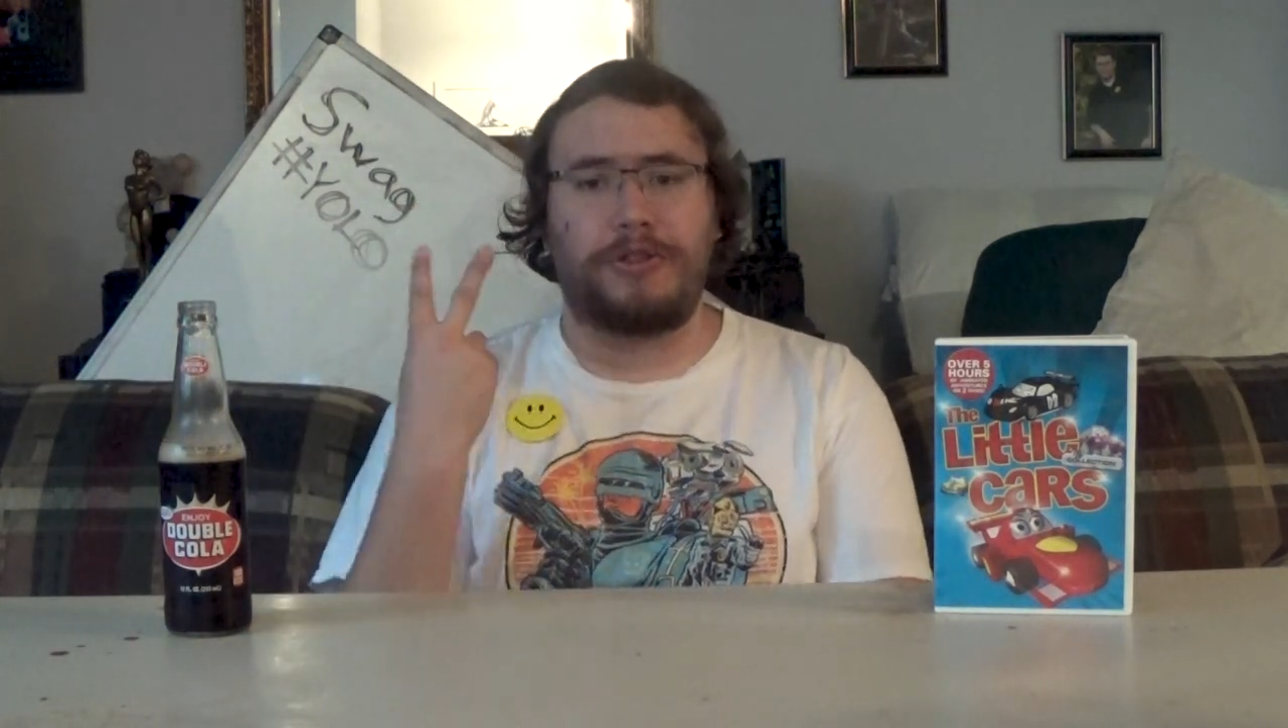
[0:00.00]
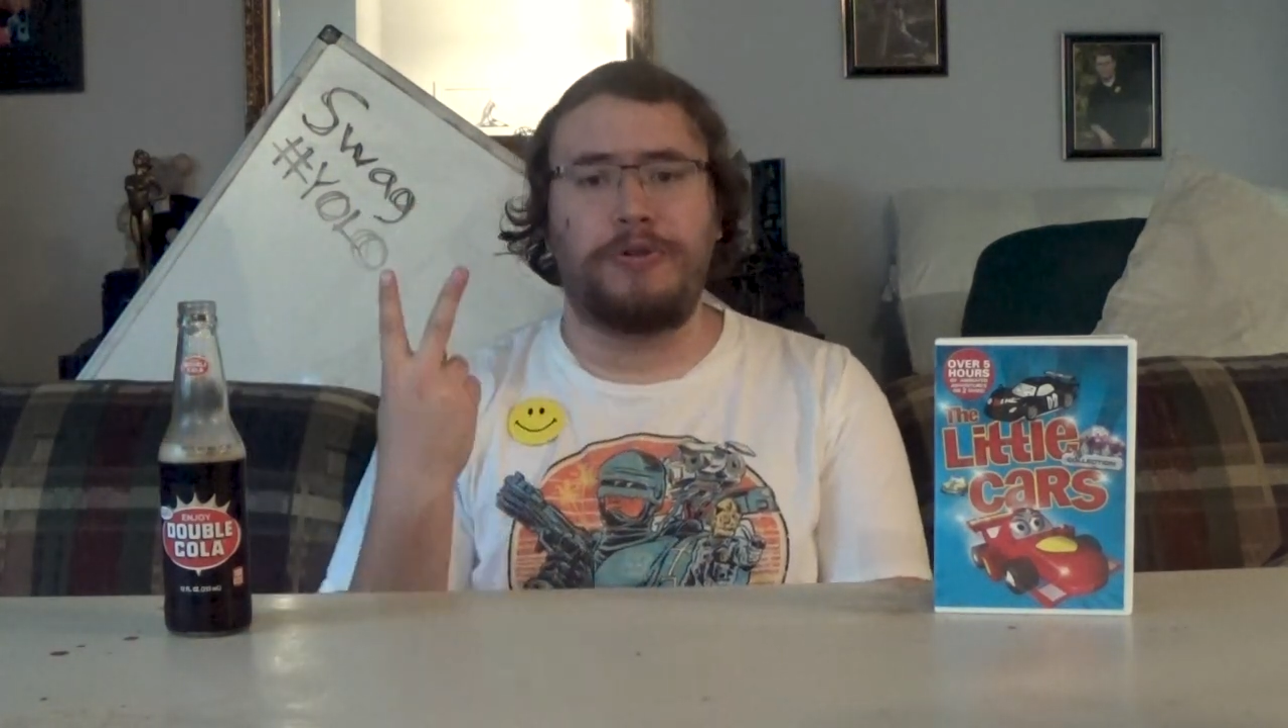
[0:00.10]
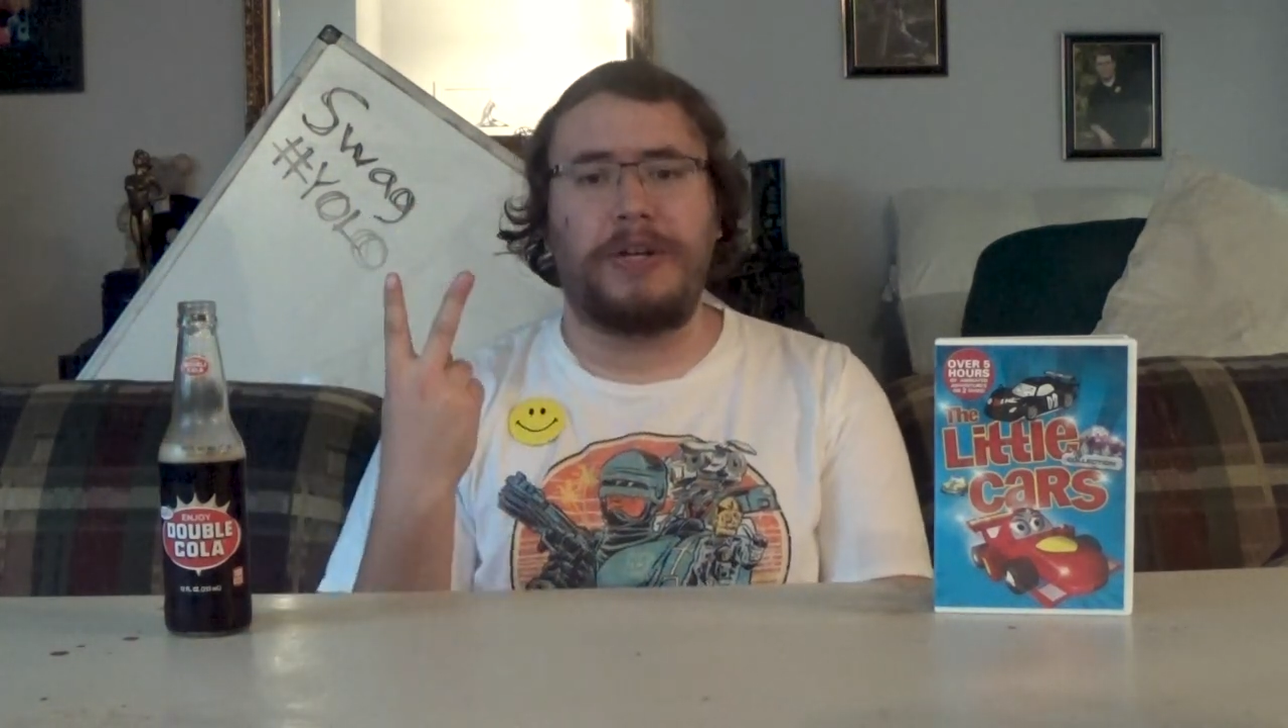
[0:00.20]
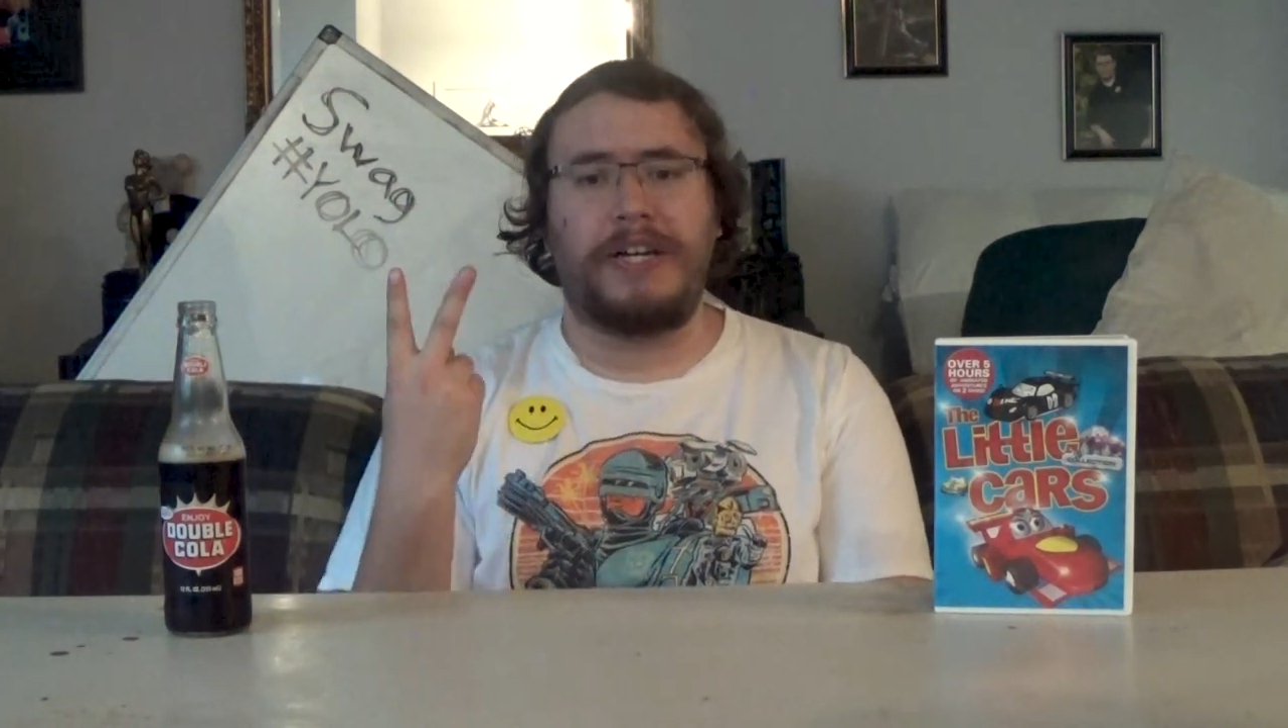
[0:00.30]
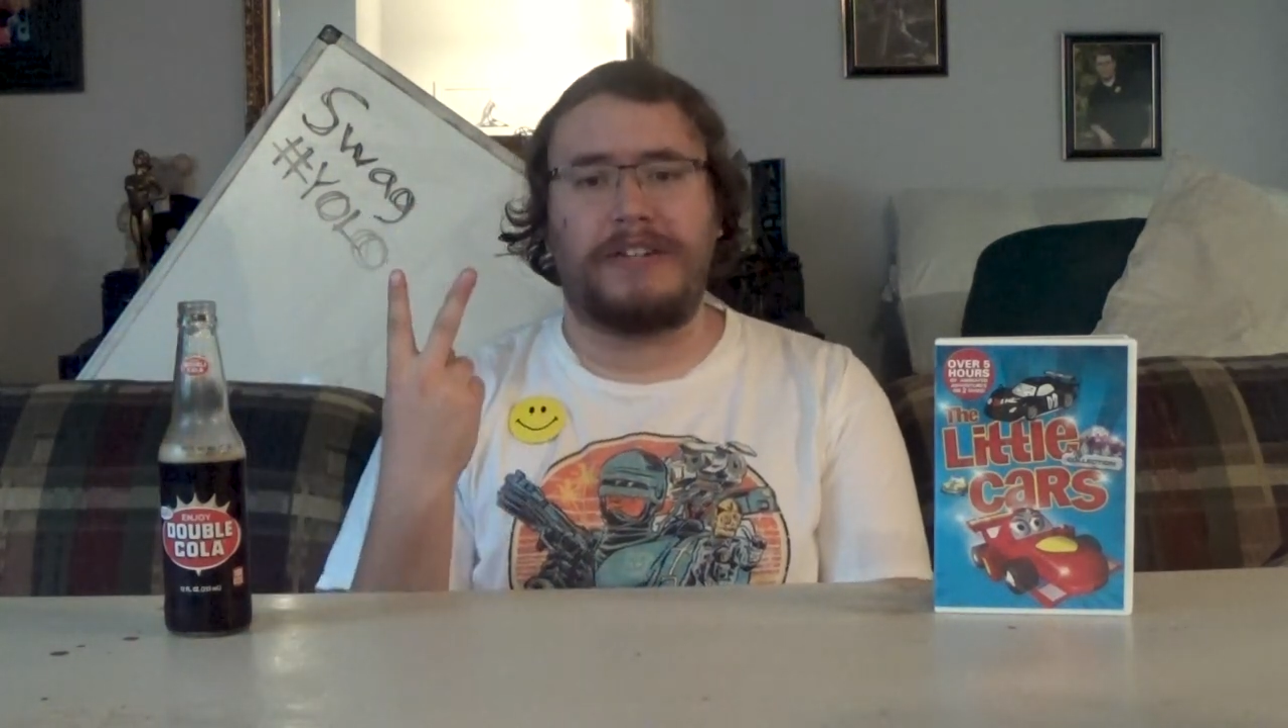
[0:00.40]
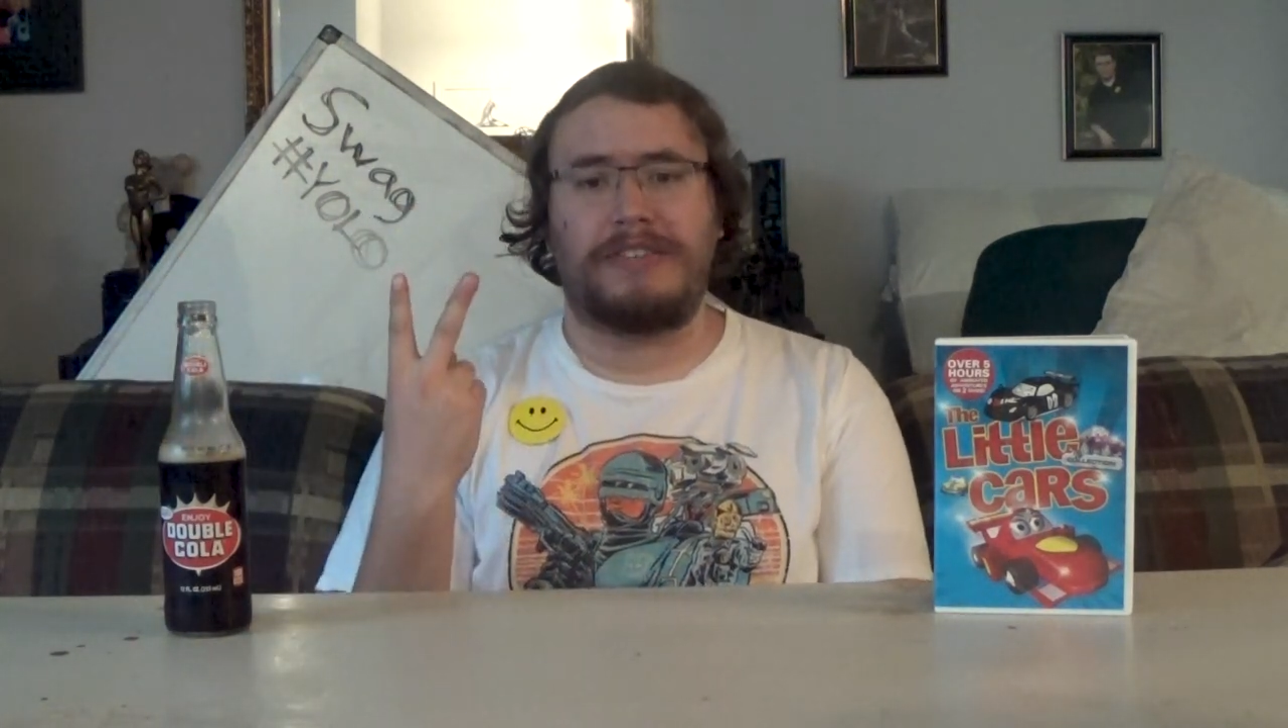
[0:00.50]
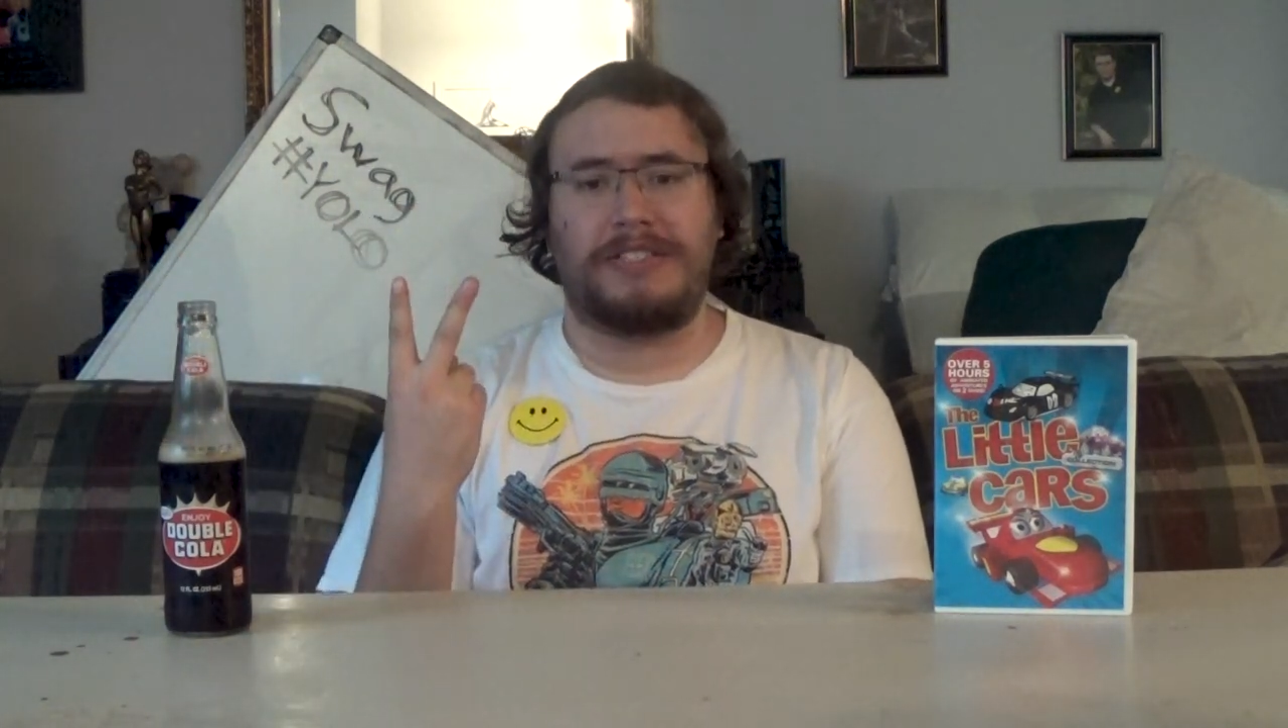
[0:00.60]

2 years